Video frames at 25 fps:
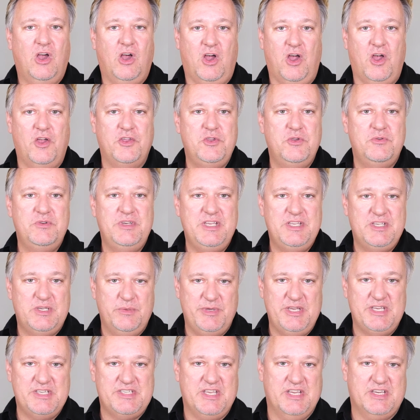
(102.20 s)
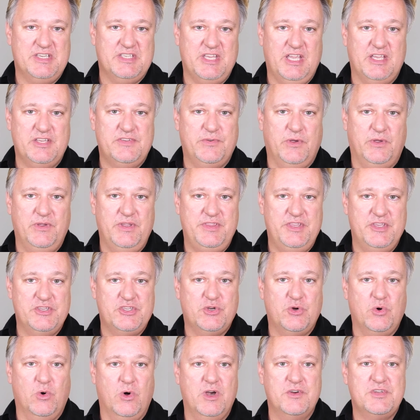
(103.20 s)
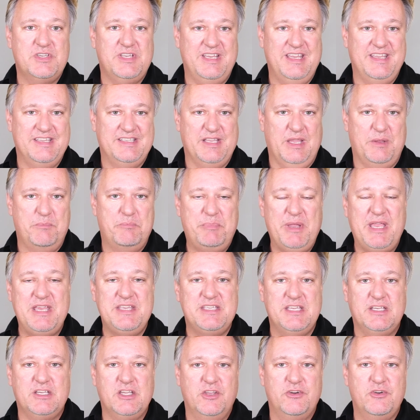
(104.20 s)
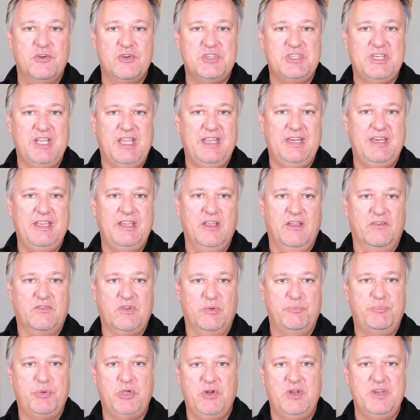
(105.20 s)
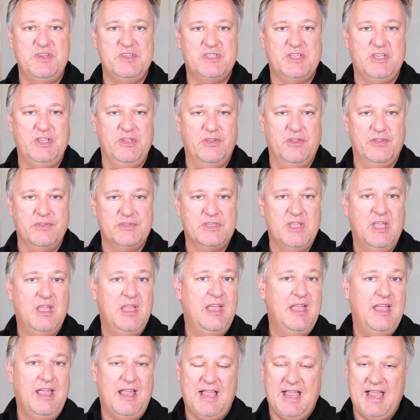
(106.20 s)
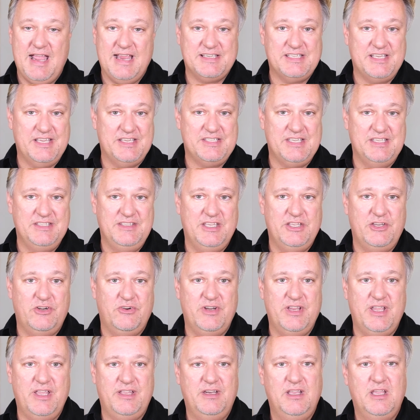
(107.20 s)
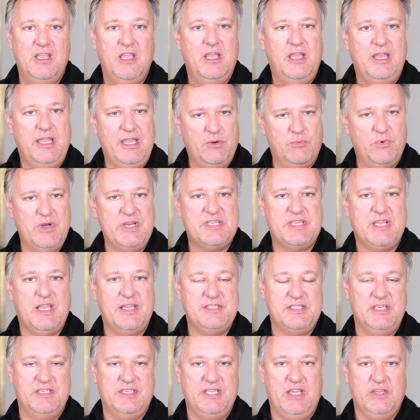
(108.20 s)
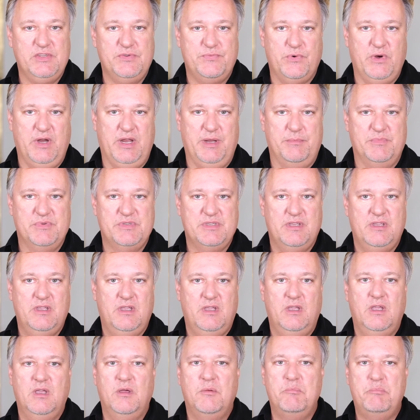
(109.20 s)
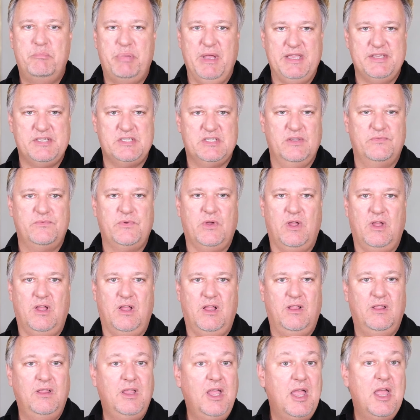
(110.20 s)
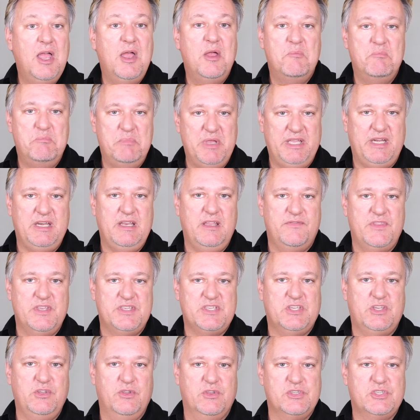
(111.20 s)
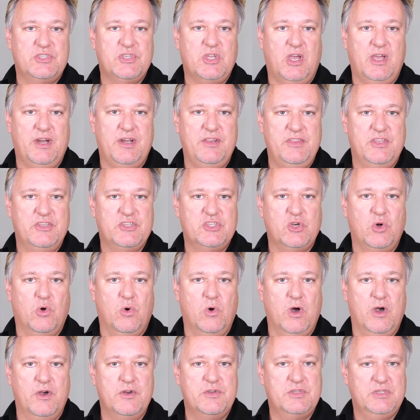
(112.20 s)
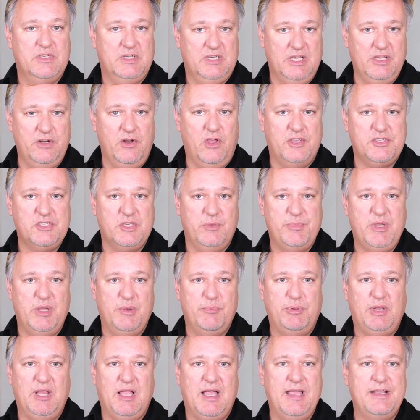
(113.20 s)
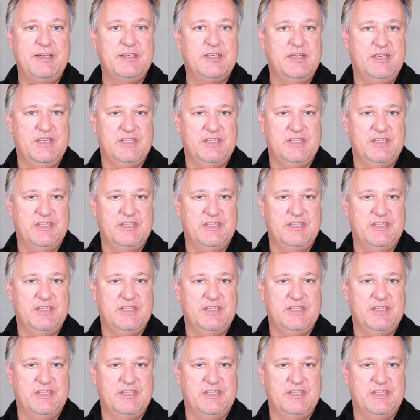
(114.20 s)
All you need to be successful in this course is a basic understanding of computing skills, accessing the internet, and resizing text frames. Best of all, many of the skills taught in this course can also be applied to